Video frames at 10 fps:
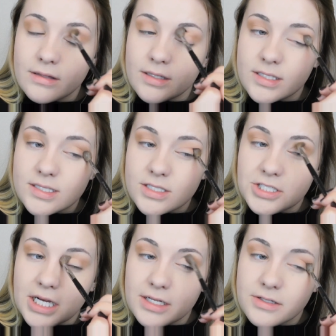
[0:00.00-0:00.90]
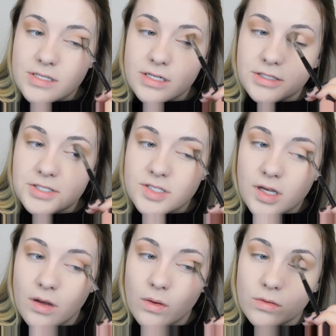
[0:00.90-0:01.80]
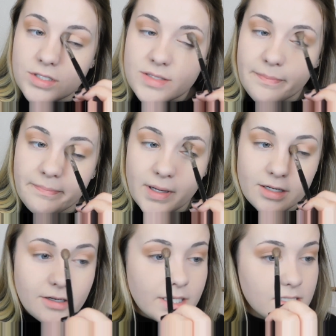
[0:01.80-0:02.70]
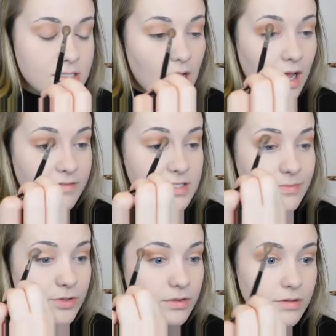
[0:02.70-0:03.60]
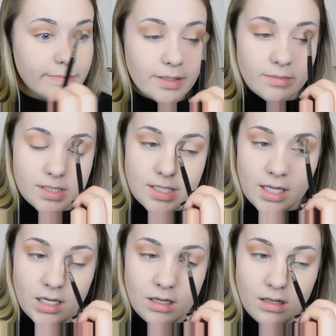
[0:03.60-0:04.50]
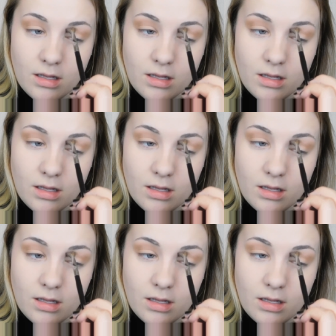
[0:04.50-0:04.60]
These shadows are so just buttery, soft, smooth, pigmented.